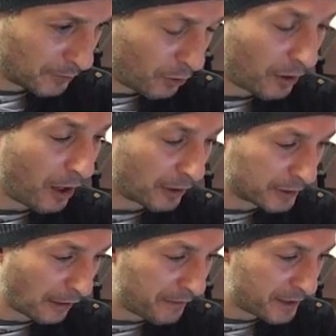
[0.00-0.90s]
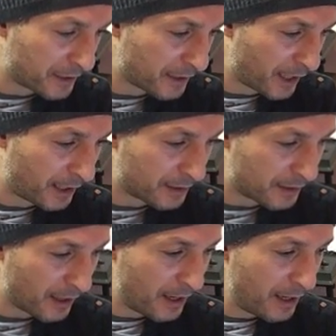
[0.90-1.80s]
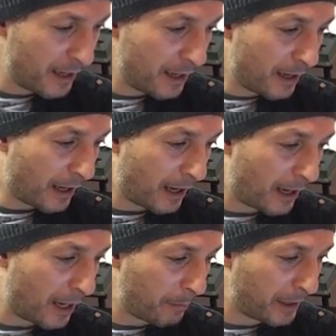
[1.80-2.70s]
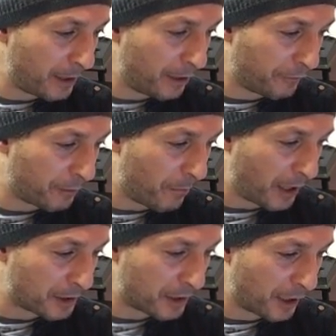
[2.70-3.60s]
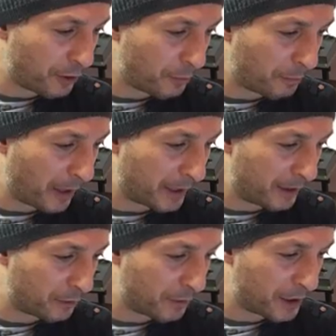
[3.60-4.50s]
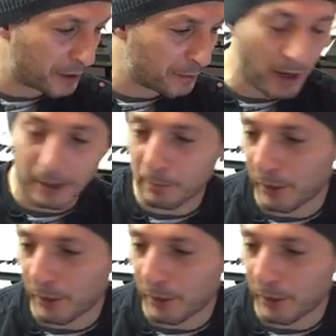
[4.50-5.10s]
Sebi says, how many different mics can you plug into this mic